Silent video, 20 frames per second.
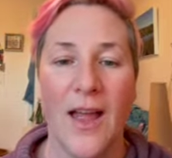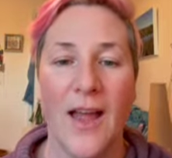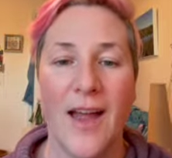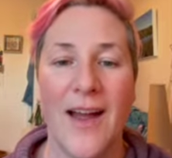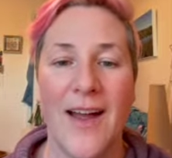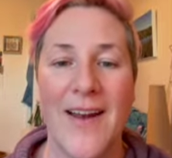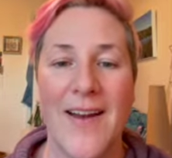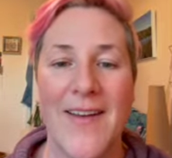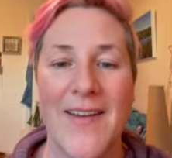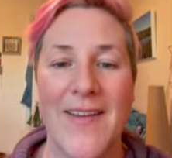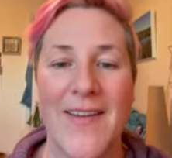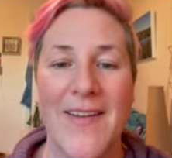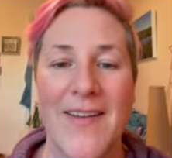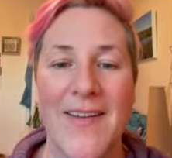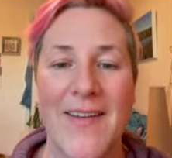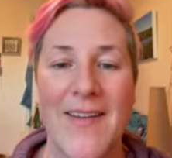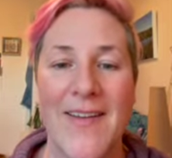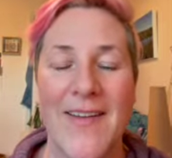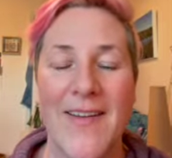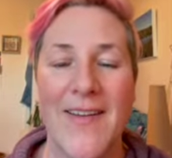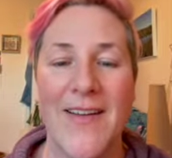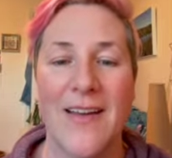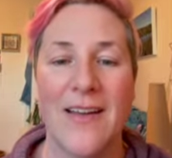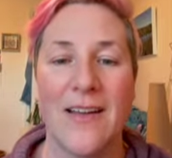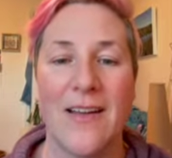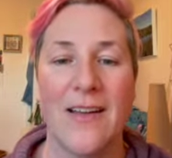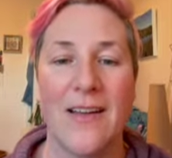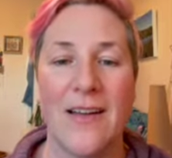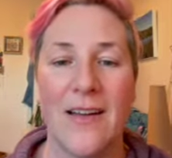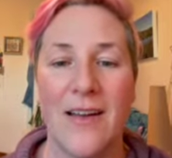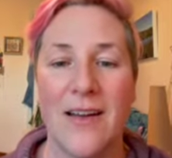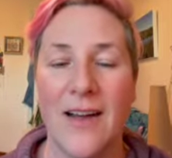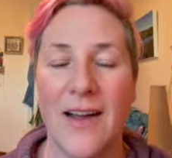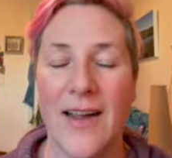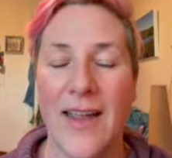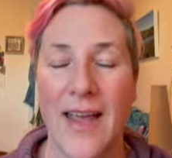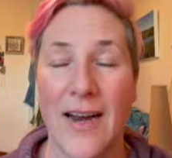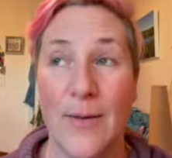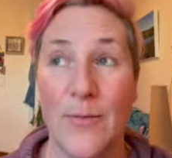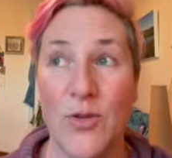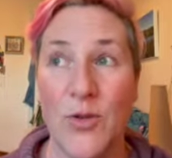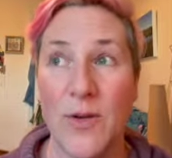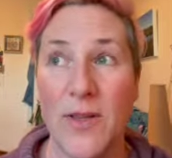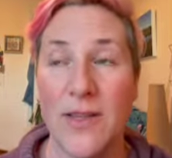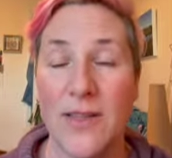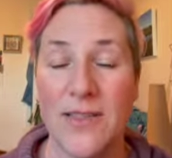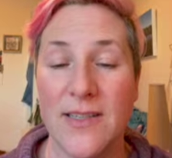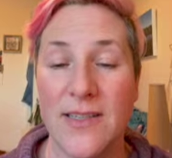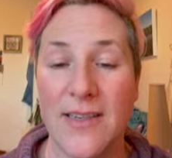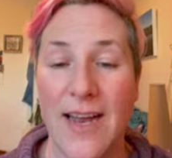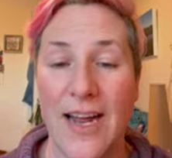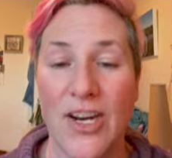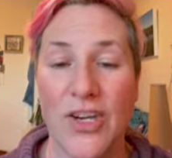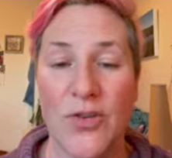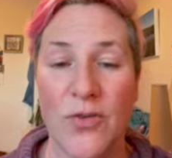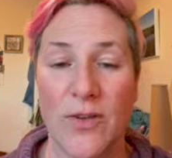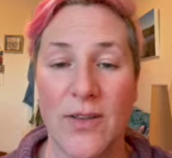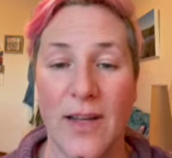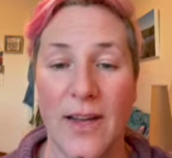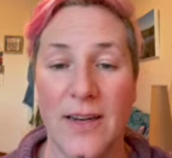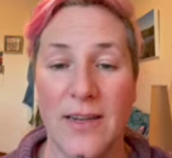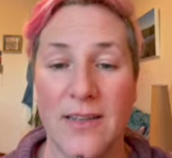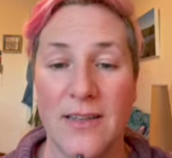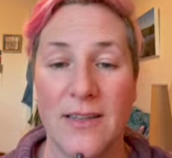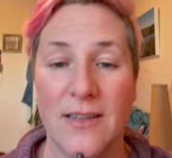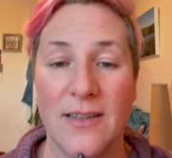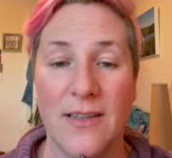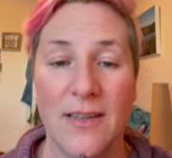And again, I'm doing this in natural light,